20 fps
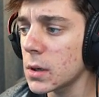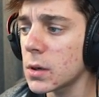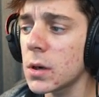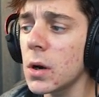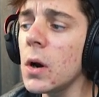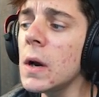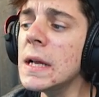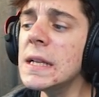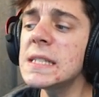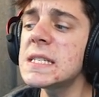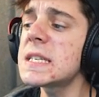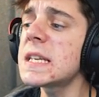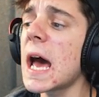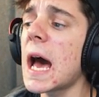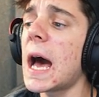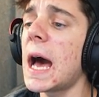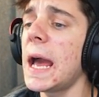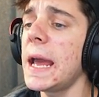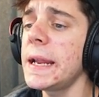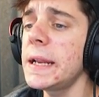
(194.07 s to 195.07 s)
Go
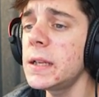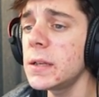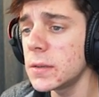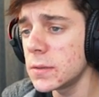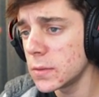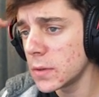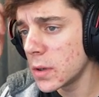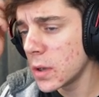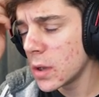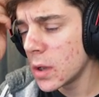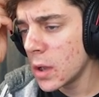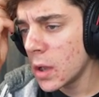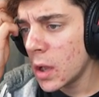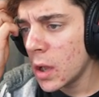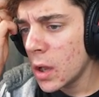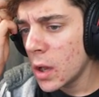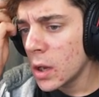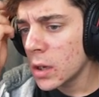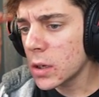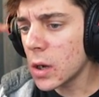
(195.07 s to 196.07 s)
inside.
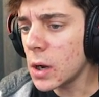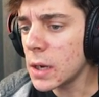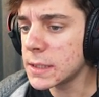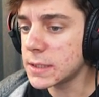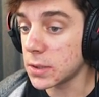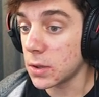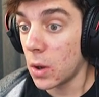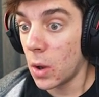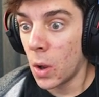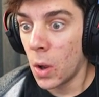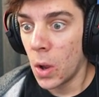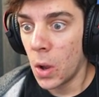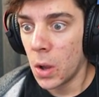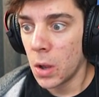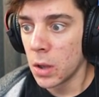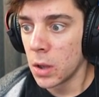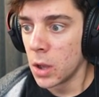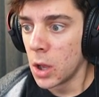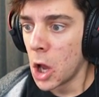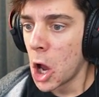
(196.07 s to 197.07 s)
Go in.
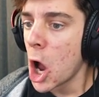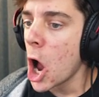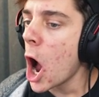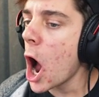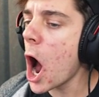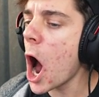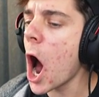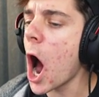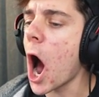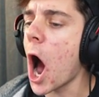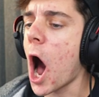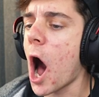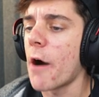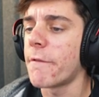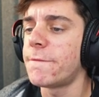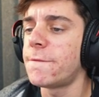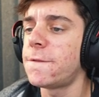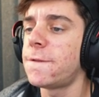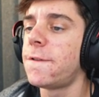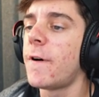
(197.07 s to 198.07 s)
Oh,
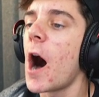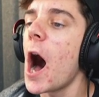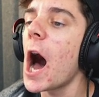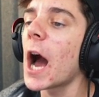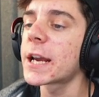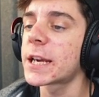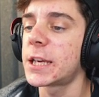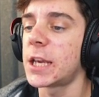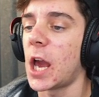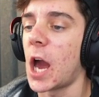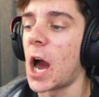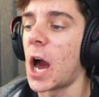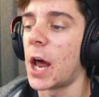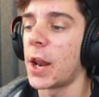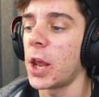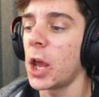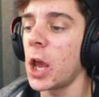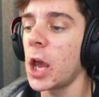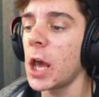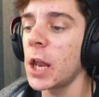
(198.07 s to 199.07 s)
fuck ya,
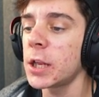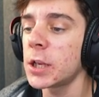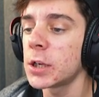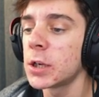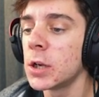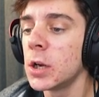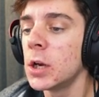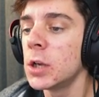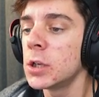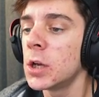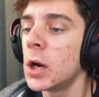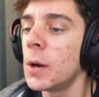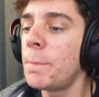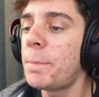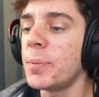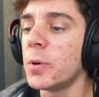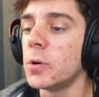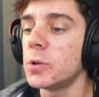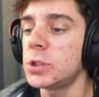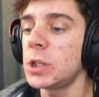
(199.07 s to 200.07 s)
dude.
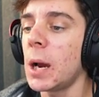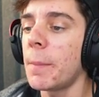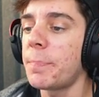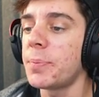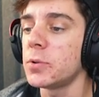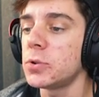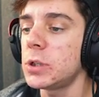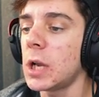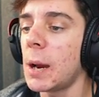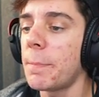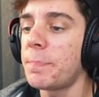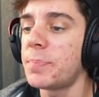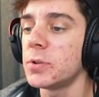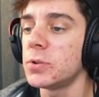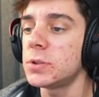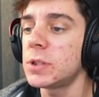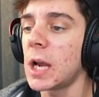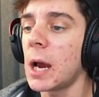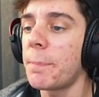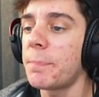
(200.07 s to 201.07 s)
Booda, booda,
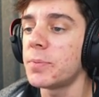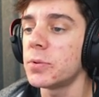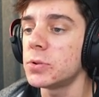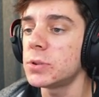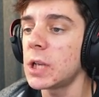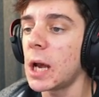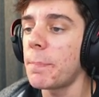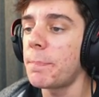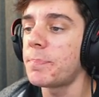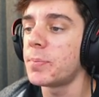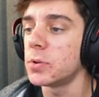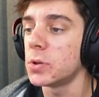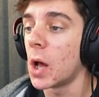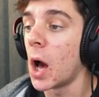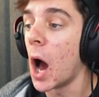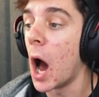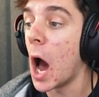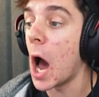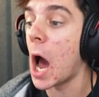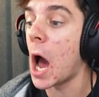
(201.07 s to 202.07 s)
booda, booda, booda.
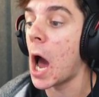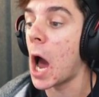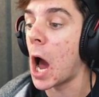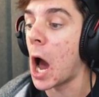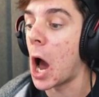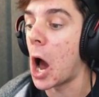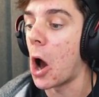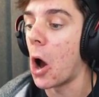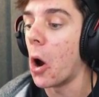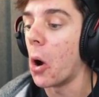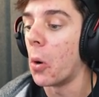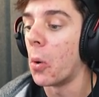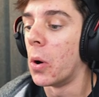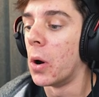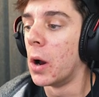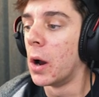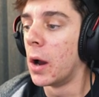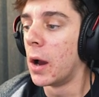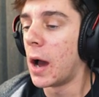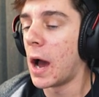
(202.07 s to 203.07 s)
Oh,
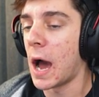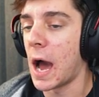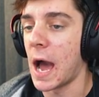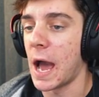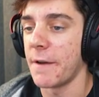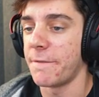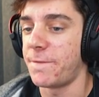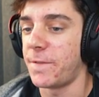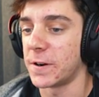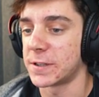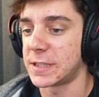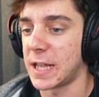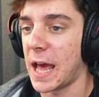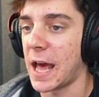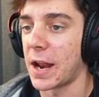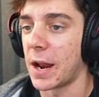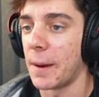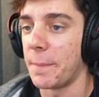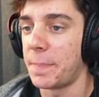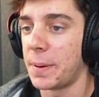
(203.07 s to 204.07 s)
I fucked
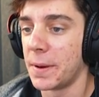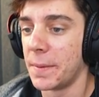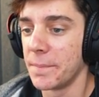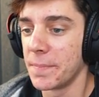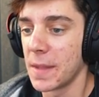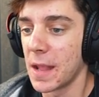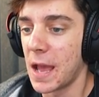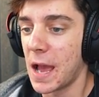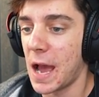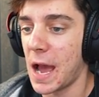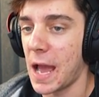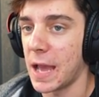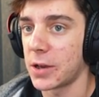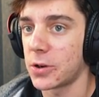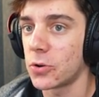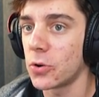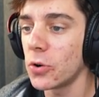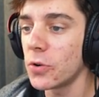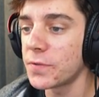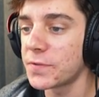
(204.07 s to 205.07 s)
that up. I
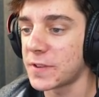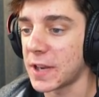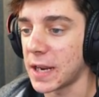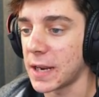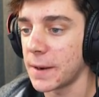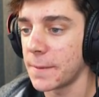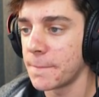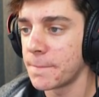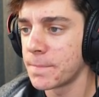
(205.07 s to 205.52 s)
goofed it.